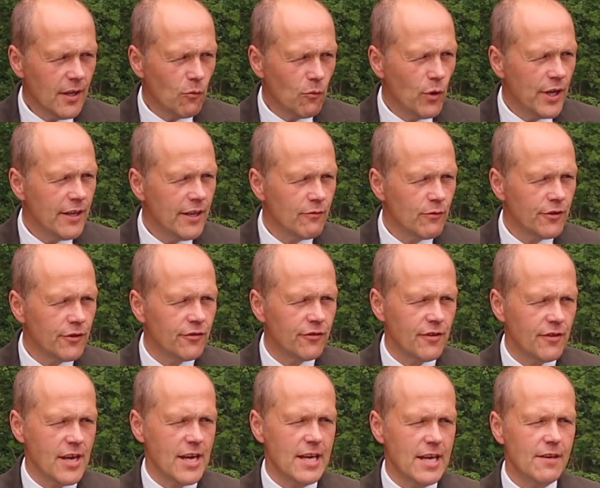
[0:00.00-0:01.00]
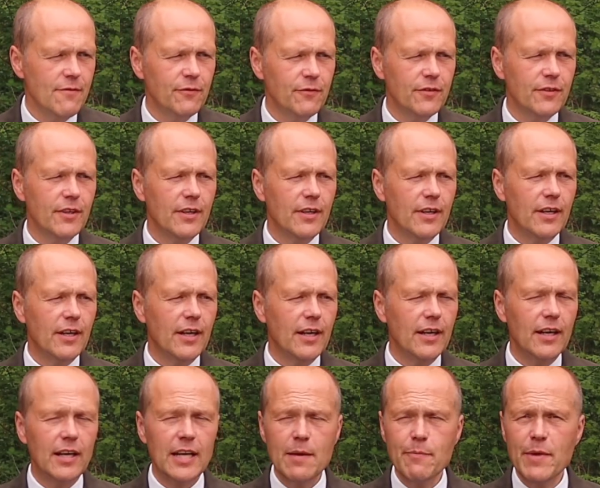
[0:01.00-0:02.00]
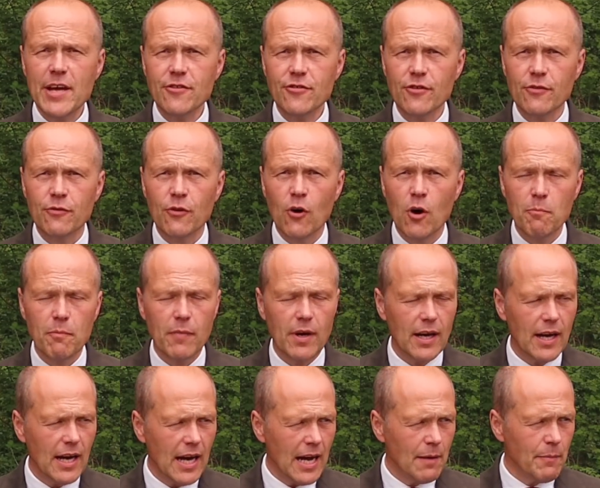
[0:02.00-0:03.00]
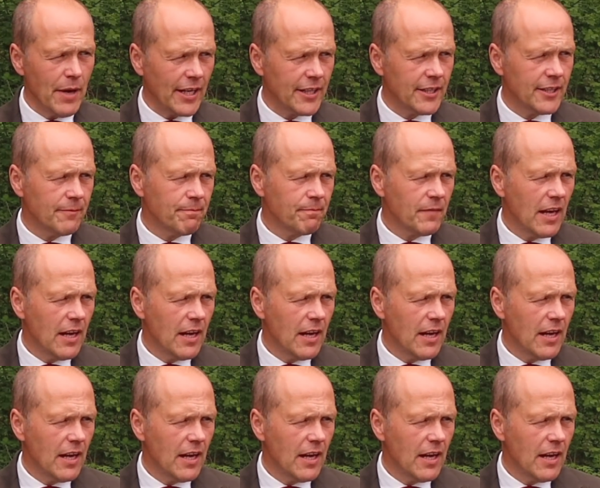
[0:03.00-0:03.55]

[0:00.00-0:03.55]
We have received uh, an image from Amick.